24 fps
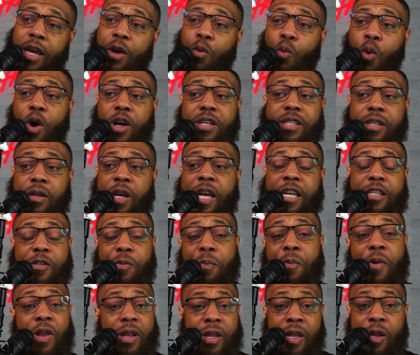worse, it's
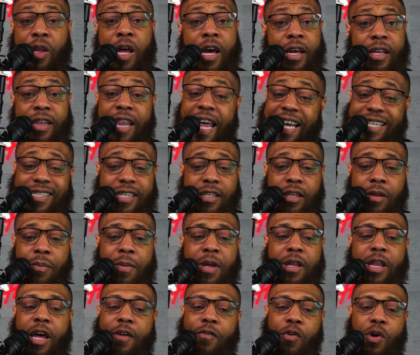uh, less than the
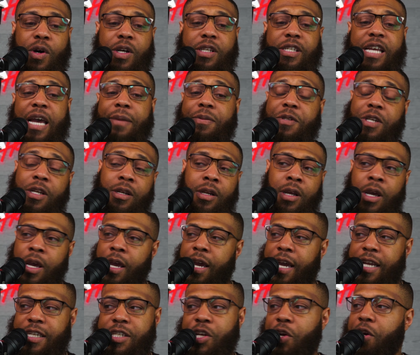mid-level exception,
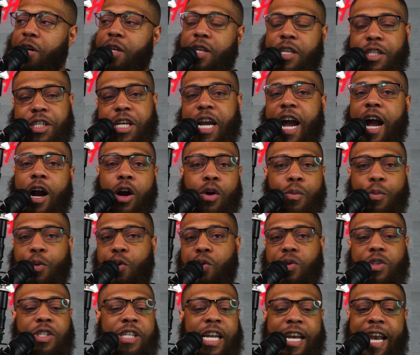considering the Chicago
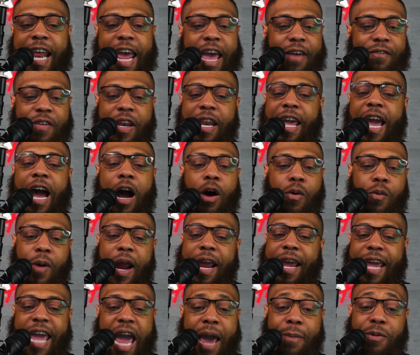Bulls didn't have any
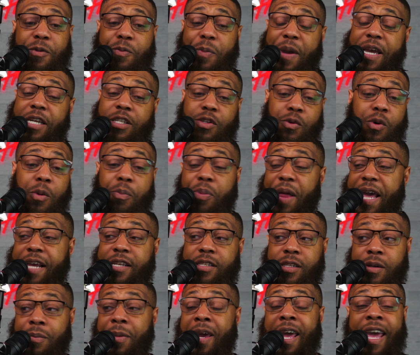outright cap space to
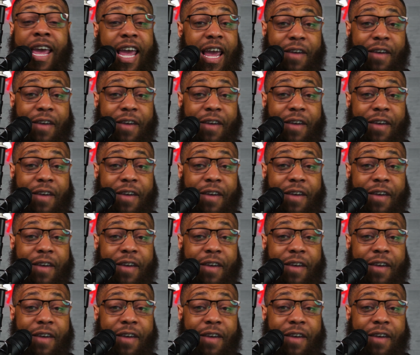replace him.